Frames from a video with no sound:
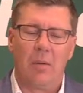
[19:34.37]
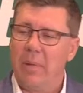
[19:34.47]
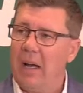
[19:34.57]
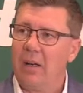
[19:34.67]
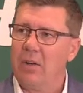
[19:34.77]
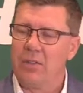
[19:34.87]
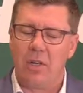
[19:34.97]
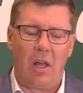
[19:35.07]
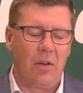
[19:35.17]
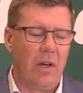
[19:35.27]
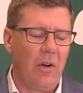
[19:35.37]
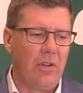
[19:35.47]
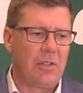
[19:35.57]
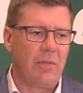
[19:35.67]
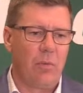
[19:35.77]
competitors in other
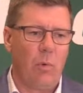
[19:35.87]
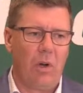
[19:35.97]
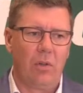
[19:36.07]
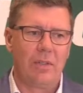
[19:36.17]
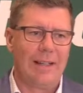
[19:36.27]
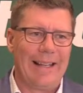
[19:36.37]
areas of the world,